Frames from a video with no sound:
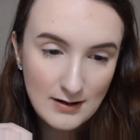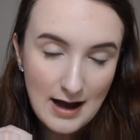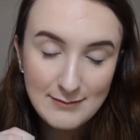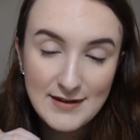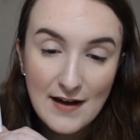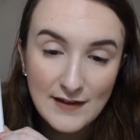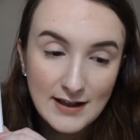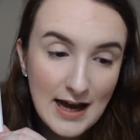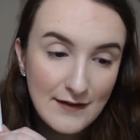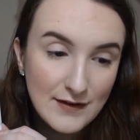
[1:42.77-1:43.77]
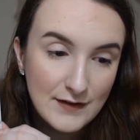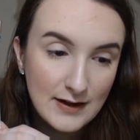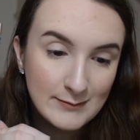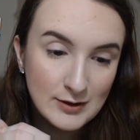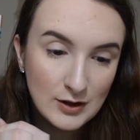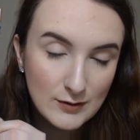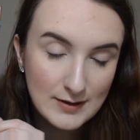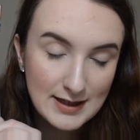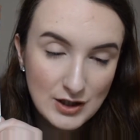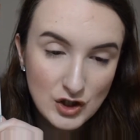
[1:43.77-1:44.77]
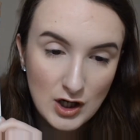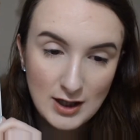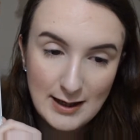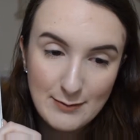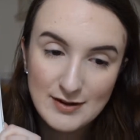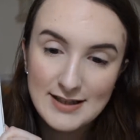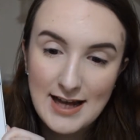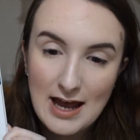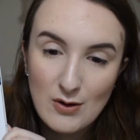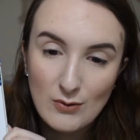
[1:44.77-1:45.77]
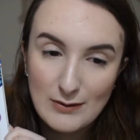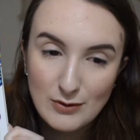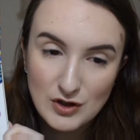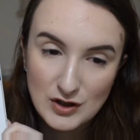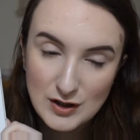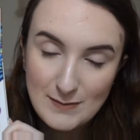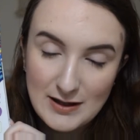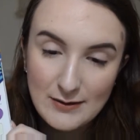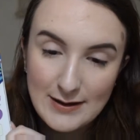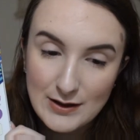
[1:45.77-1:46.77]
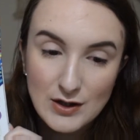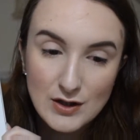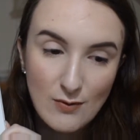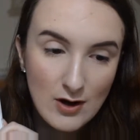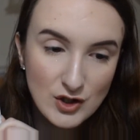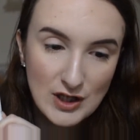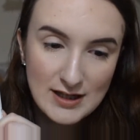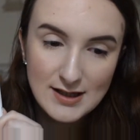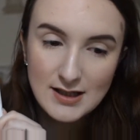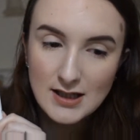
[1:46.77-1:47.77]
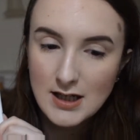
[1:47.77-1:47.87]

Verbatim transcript: I'm definitely going to have to film a look with this shortly, but today we will just be doing the swatches.